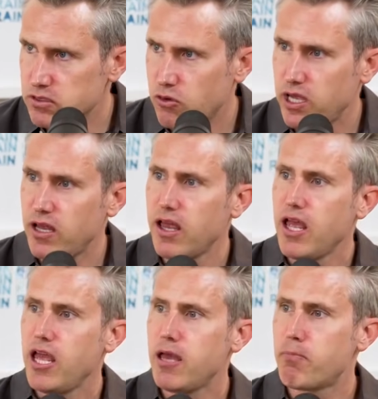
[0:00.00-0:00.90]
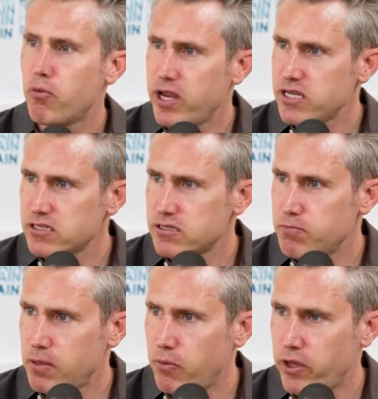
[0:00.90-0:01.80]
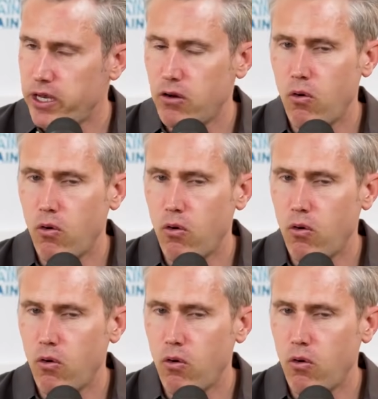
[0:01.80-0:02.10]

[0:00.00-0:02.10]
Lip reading: So it brings people in.